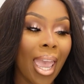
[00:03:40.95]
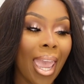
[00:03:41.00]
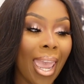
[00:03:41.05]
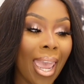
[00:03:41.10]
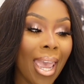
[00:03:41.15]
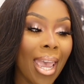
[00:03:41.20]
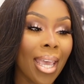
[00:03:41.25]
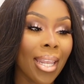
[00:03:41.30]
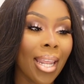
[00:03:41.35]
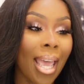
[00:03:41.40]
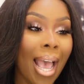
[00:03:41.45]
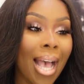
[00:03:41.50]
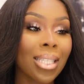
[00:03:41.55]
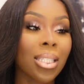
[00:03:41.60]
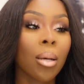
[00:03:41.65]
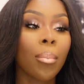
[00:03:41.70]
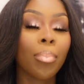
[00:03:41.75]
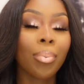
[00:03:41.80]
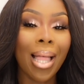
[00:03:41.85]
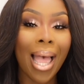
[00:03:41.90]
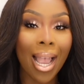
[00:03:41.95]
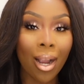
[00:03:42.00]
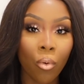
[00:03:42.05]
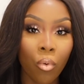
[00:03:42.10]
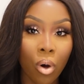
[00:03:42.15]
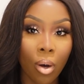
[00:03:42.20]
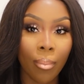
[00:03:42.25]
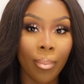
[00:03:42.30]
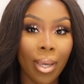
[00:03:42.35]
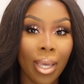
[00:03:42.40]
And as a black
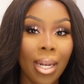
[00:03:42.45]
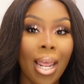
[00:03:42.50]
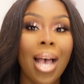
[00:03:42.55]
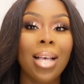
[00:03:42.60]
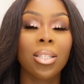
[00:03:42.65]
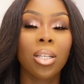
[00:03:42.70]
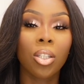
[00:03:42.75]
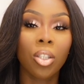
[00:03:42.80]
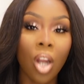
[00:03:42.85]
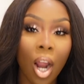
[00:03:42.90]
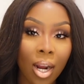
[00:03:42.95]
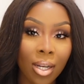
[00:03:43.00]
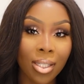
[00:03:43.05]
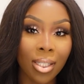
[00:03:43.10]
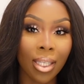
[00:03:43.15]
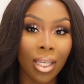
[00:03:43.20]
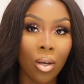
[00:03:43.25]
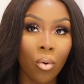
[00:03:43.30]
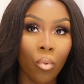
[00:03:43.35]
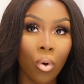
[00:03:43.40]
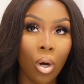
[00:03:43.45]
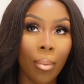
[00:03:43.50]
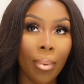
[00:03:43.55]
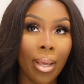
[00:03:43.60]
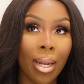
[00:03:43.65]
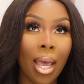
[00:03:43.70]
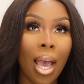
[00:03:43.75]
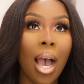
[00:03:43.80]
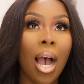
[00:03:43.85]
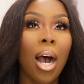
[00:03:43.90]
woman, as a dark-skinned
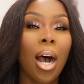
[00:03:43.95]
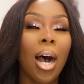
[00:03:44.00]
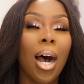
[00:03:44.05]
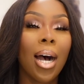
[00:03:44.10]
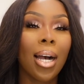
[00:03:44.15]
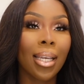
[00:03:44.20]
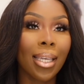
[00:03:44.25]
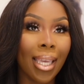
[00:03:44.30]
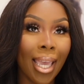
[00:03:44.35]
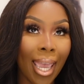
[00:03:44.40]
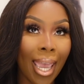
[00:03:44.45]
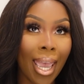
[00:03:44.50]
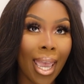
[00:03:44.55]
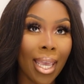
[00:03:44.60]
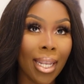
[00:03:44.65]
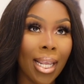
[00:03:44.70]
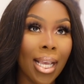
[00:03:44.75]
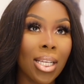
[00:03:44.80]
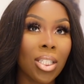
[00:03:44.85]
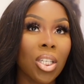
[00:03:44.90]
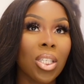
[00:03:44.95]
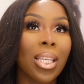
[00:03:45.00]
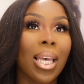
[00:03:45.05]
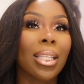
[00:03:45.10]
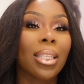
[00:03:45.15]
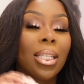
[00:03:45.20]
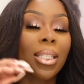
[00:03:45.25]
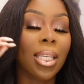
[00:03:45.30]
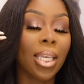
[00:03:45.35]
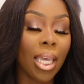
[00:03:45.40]
woman, again, it's just
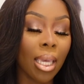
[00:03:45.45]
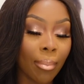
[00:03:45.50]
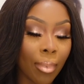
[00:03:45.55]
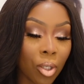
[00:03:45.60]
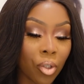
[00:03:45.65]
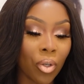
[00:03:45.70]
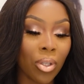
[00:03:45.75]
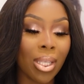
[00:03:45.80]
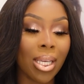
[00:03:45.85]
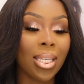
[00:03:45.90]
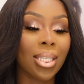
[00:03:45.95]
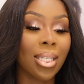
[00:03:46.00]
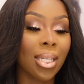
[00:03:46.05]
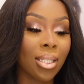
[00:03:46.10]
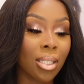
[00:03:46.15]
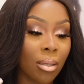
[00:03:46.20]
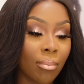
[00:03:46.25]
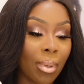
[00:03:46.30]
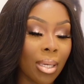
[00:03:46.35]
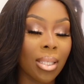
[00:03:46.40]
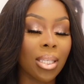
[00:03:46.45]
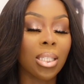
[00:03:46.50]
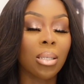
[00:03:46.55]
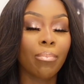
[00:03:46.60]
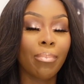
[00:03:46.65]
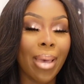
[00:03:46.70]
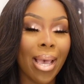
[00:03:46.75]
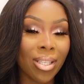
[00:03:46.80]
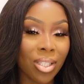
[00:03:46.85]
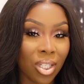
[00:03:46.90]
like this imagery that's sent to me,
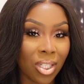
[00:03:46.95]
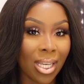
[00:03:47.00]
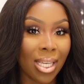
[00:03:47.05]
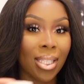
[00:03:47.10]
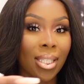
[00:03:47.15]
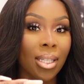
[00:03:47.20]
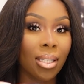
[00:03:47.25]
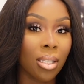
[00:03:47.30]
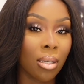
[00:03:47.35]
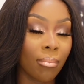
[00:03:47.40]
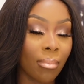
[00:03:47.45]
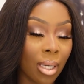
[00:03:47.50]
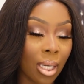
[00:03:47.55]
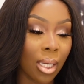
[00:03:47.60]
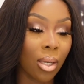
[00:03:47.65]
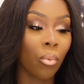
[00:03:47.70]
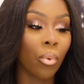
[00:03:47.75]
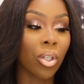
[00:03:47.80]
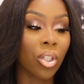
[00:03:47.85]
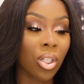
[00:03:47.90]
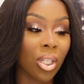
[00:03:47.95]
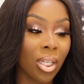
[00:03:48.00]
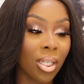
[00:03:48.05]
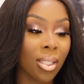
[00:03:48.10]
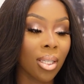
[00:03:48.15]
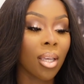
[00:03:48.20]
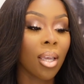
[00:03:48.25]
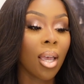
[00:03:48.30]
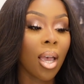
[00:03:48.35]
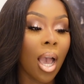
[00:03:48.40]
this message that's sent to me, which
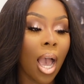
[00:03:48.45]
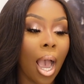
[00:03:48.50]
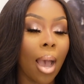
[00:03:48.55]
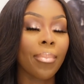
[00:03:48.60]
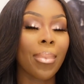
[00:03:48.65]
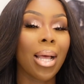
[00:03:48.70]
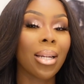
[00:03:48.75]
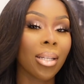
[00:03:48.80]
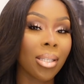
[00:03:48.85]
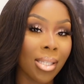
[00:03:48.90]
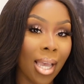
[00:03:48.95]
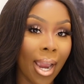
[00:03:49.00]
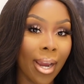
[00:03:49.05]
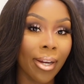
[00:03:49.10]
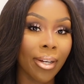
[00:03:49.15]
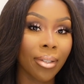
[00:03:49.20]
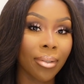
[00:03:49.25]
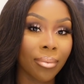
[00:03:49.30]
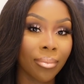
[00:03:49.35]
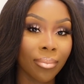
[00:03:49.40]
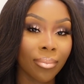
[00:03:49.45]
is, I'm not desired.